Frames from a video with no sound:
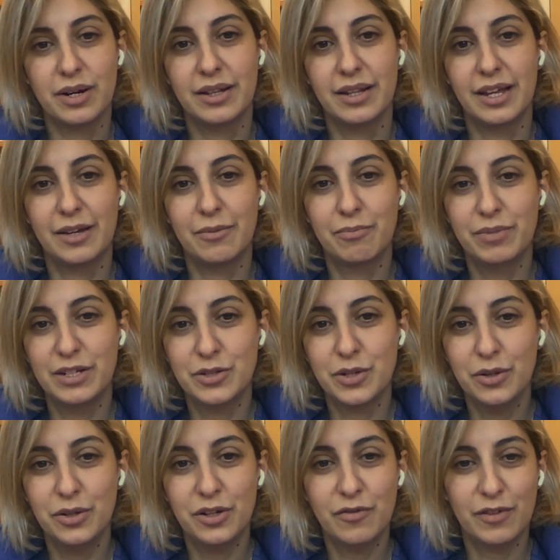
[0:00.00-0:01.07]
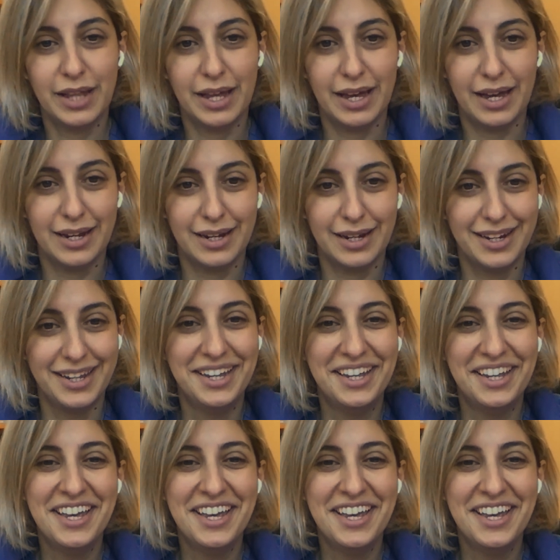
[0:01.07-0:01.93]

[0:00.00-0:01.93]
and like please go look for that and